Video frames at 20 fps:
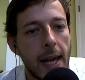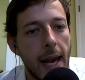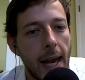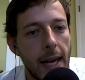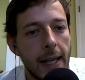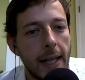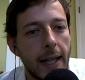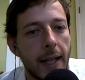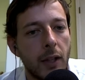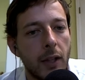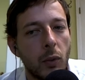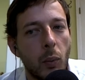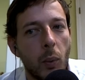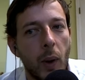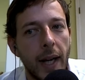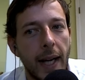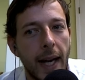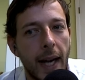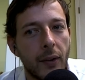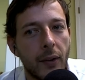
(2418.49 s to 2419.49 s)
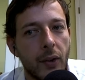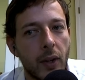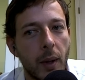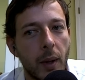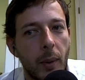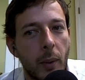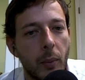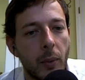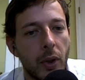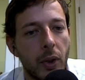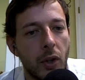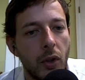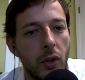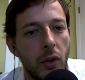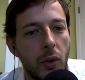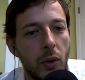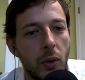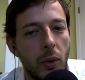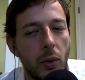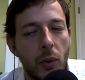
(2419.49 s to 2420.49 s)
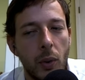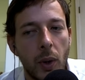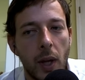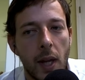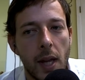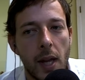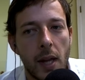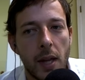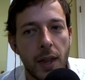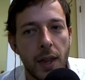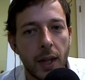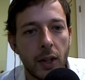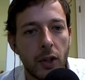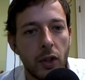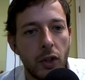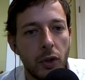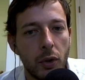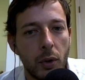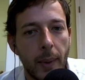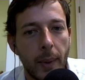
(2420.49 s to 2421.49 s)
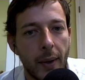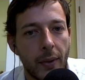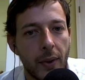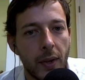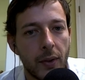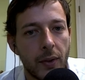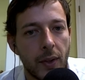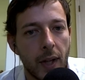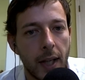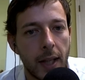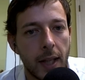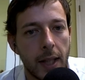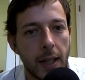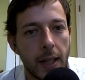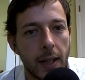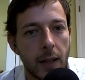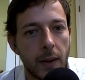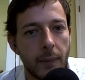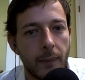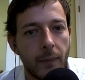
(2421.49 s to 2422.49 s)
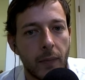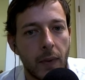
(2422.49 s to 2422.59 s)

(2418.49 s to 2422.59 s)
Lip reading: And white has to come up with a new thing to do about this knight here.